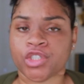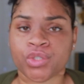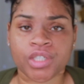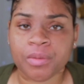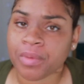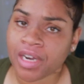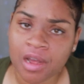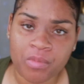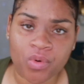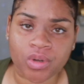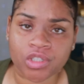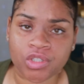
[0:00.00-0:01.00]
treatment I'm
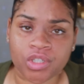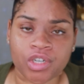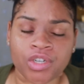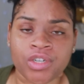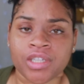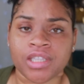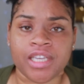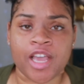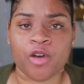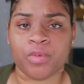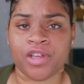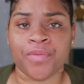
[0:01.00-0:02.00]
on to currently
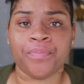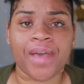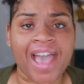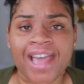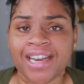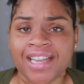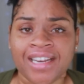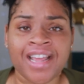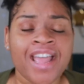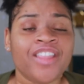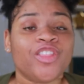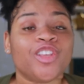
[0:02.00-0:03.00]
help combat it,
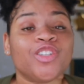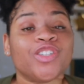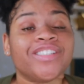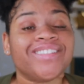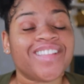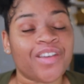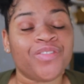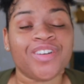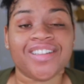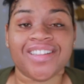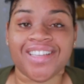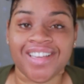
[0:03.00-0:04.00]
then you're
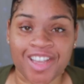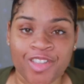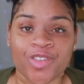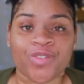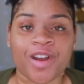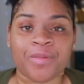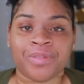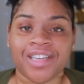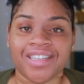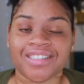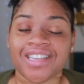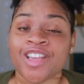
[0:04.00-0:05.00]
definitely in the right
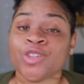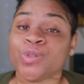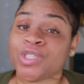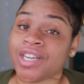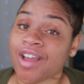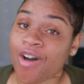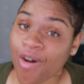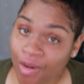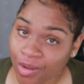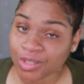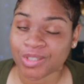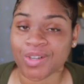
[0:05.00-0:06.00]
place, and you should
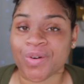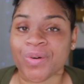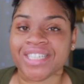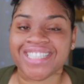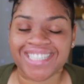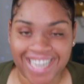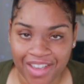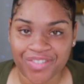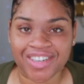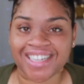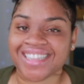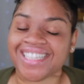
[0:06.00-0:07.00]
also
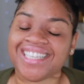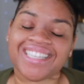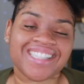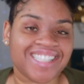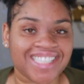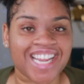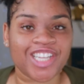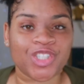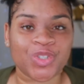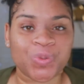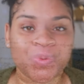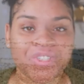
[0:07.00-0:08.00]
definitely stay
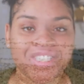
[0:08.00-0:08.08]
tuned.